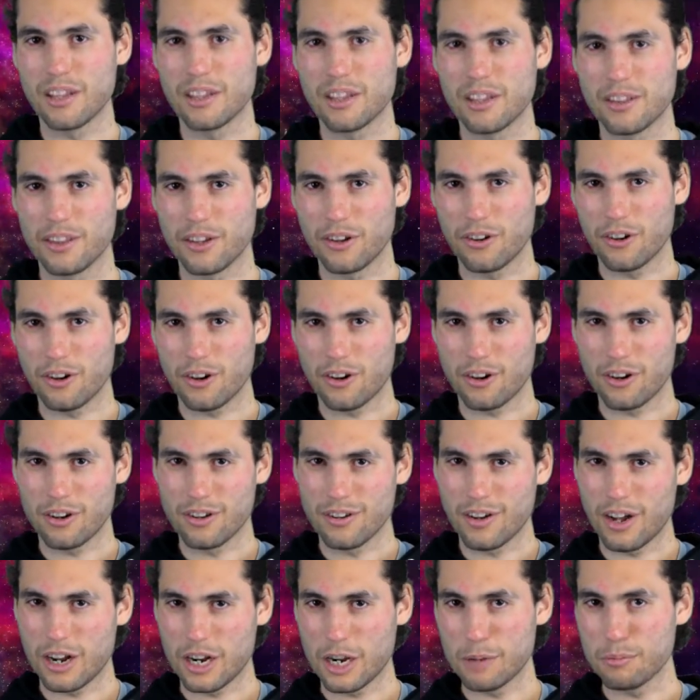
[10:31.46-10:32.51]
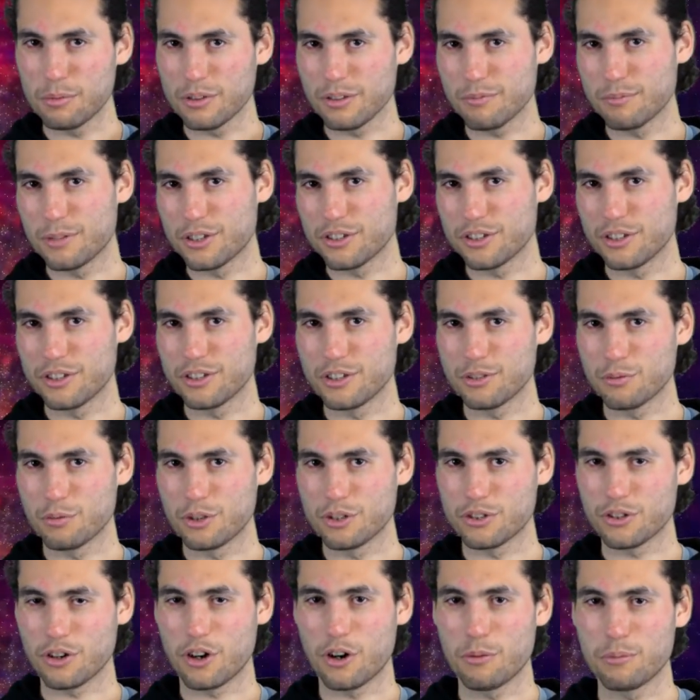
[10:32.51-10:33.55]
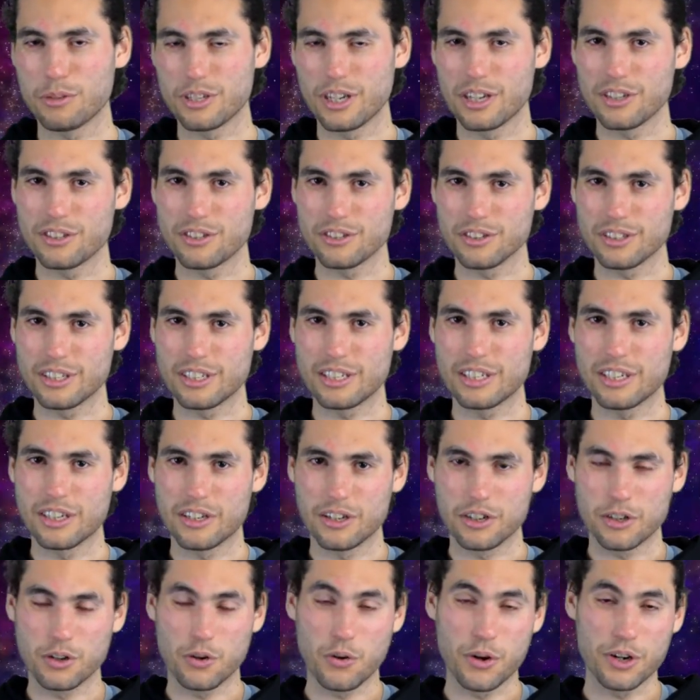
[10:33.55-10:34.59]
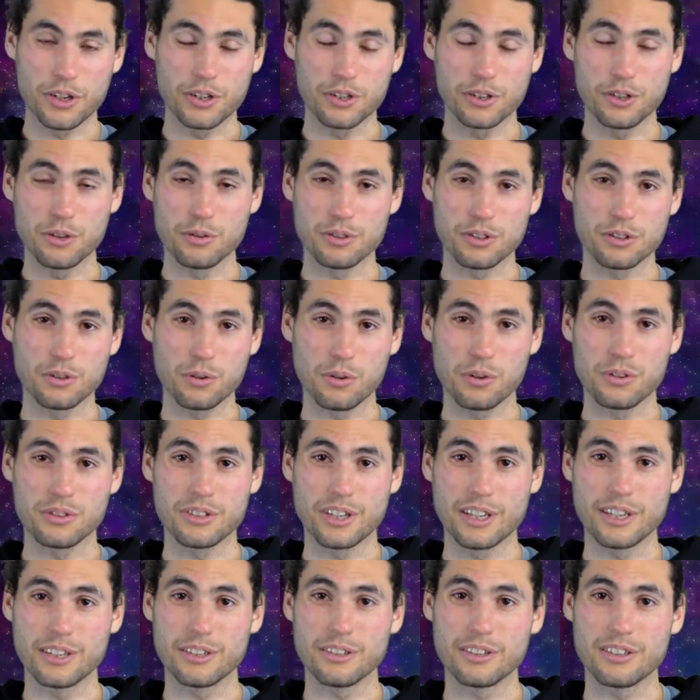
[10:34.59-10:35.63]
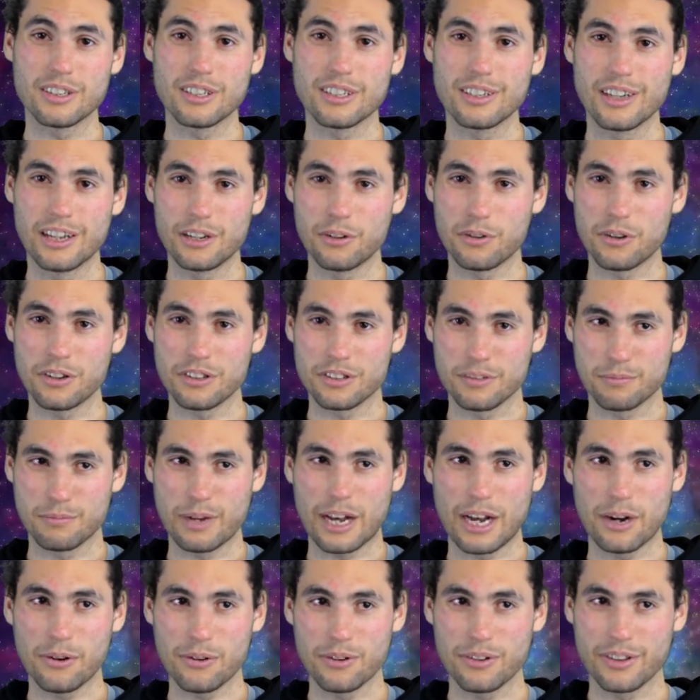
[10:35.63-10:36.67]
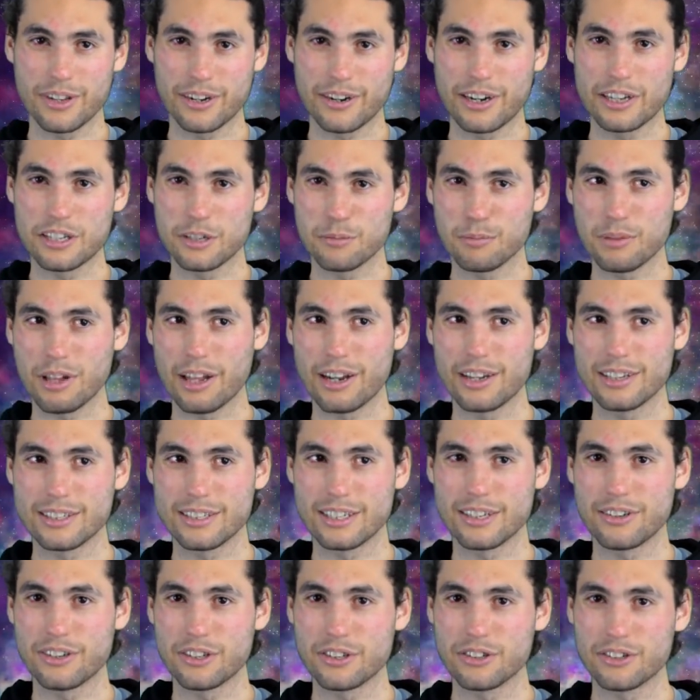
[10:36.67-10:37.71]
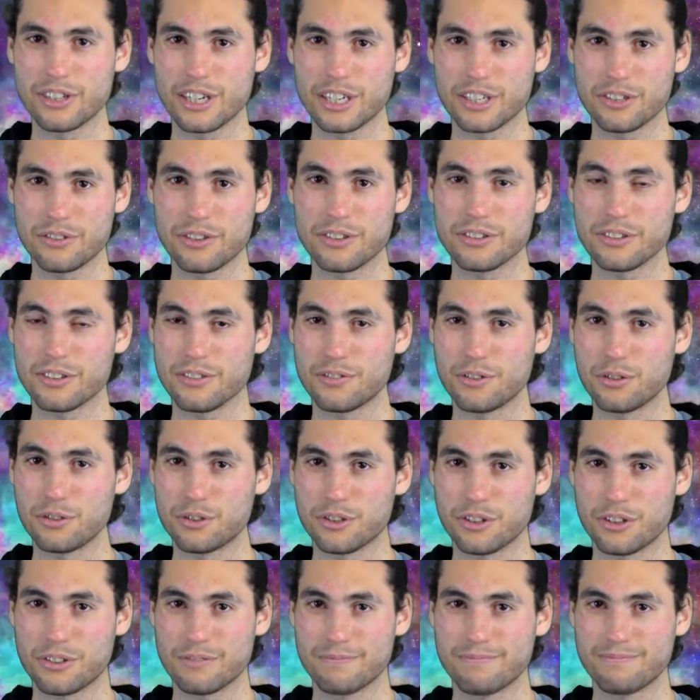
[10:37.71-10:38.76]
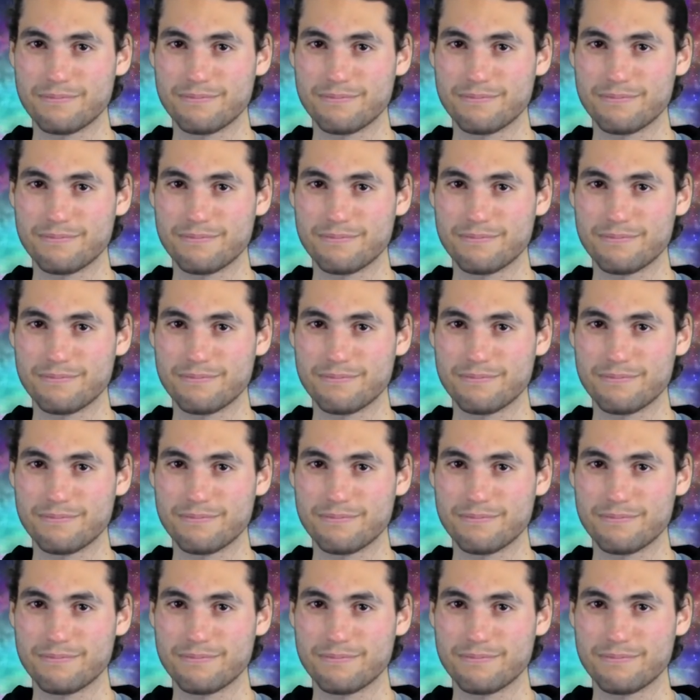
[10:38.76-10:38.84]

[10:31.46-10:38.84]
there are a couple of missions which are potentially going to use a solar sail in order to power their interplanetary trajectories in the future.